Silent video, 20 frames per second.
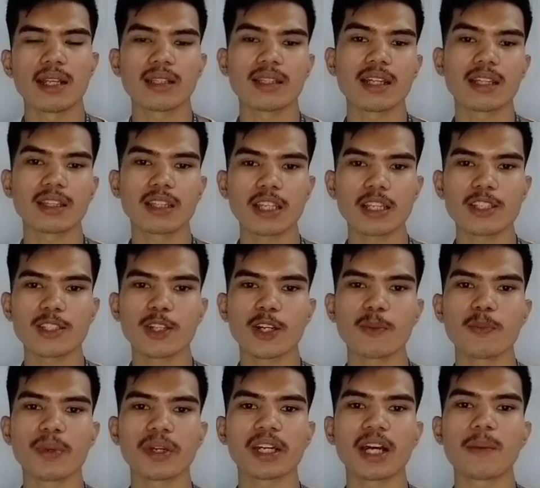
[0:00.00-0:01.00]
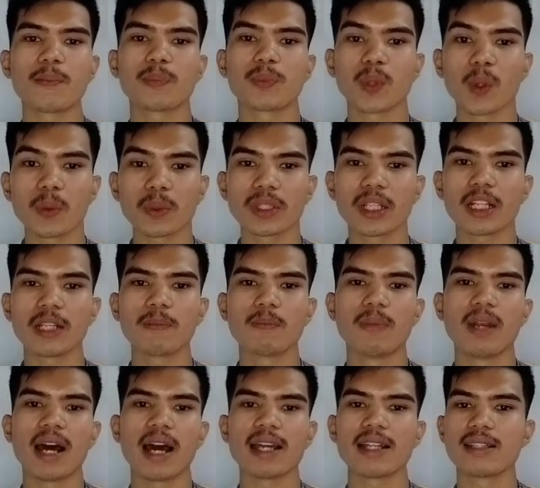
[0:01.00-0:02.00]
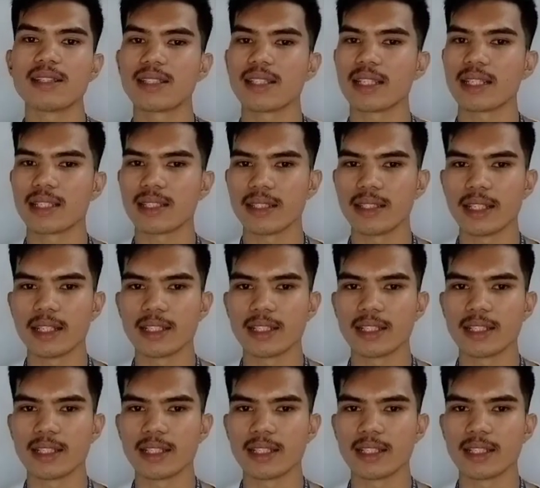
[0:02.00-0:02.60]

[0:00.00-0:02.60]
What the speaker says: The teacher became totally blind since